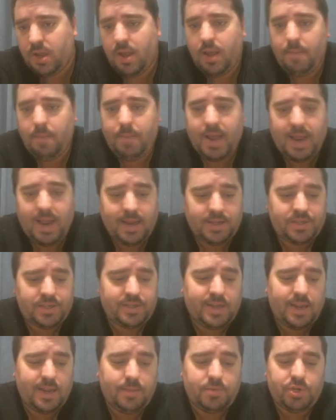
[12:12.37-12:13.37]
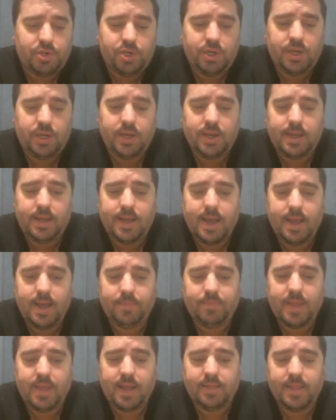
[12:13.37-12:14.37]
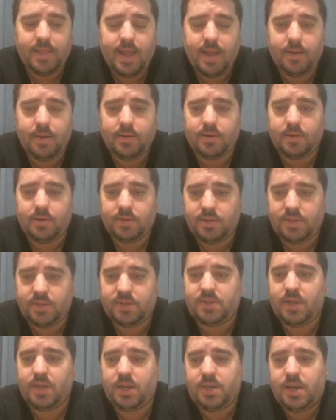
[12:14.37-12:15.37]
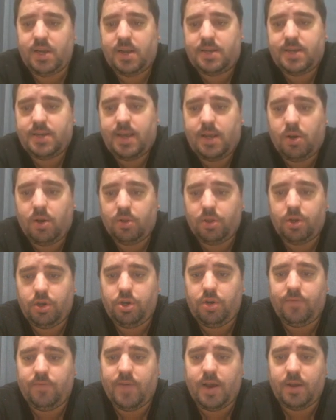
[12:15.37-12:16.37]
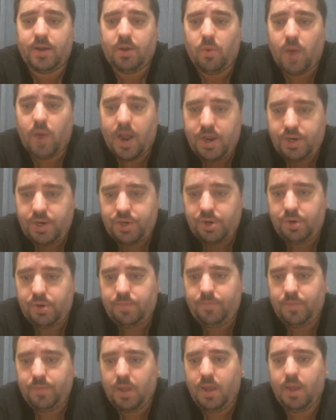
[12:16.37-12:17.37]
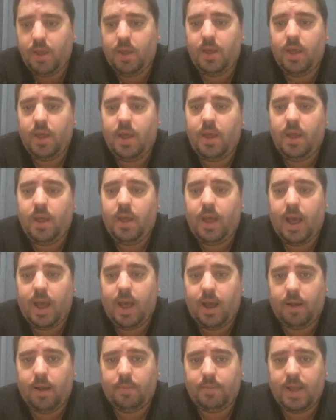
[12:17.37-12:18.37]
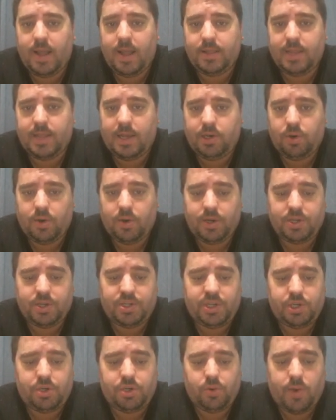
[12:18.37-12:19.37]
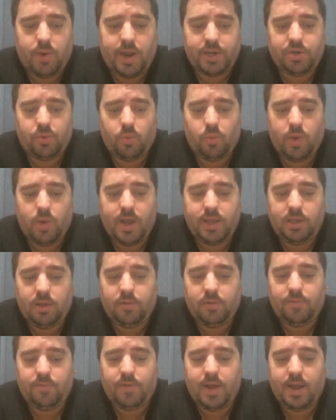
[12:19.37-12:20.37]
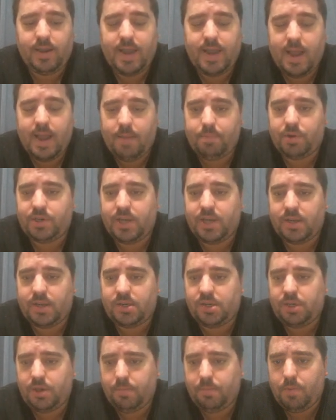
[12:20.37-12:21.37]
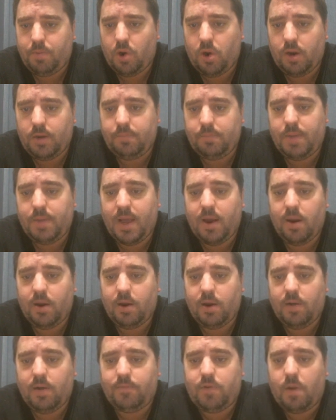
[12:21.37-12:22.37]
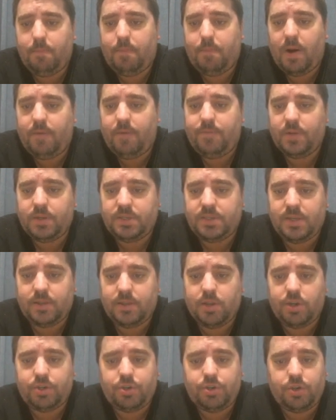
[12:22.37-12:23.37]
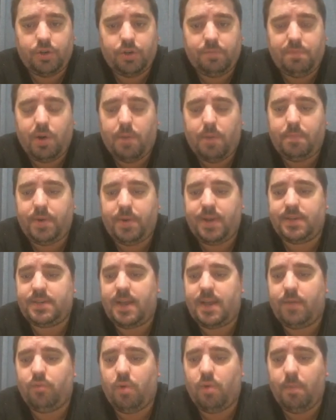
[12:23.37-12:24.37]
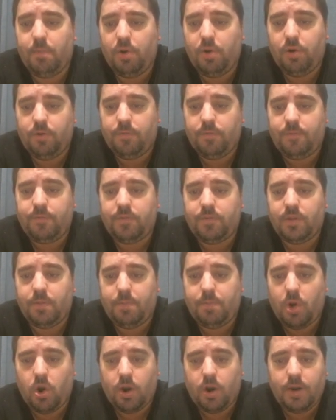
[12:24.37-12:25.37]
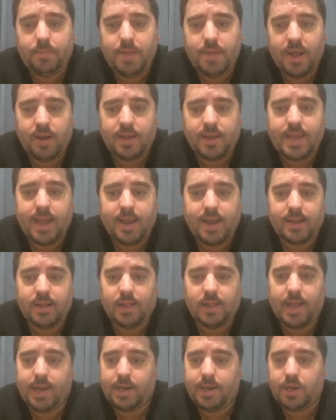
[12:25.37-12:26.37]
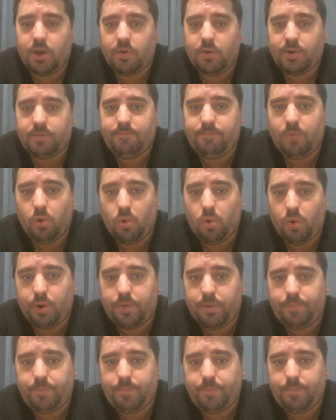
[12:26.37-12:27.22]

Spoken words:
paying stamp duty again, and then the CGT on the new valuation. And then you're in a situation where you've now protected your borrowing power, and I've got buffers, and those 2 properties get removed from the borrowing power calculator going forward.